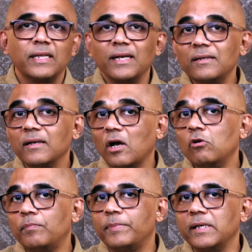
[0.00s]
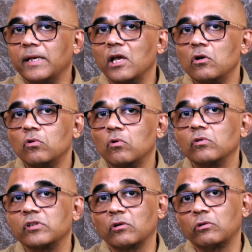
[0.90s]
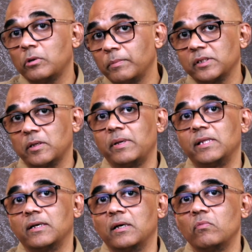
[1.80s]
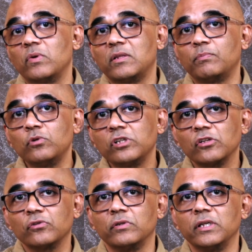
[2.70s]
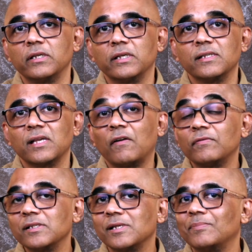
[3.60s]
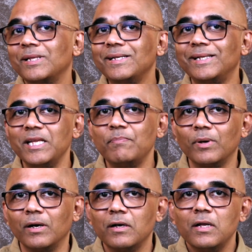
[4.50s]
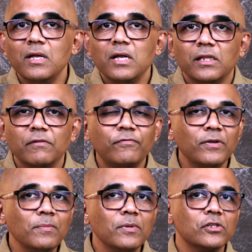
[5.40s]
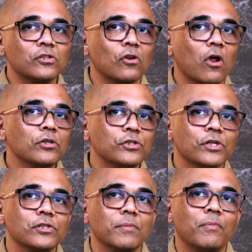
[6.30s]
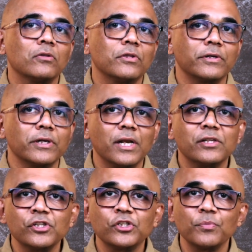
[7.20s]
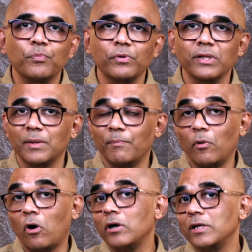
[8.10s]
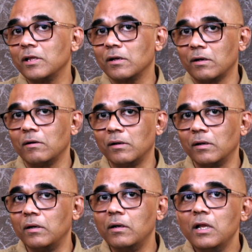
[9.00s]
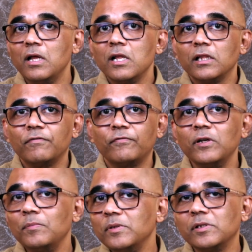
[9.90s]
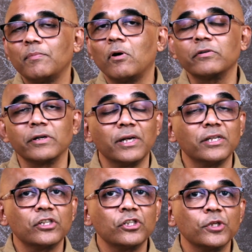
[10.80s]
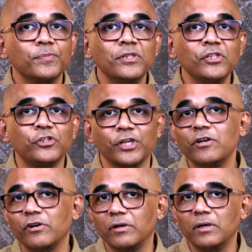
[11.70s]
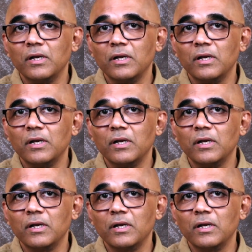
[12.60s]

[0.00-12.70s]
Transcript: director Rahul PK, who wrote Sakutumba Sametha with Pooja Sudhir, is after something deeper. The film is not just about the relationship between the boy and the girl. The film is about relationships in general.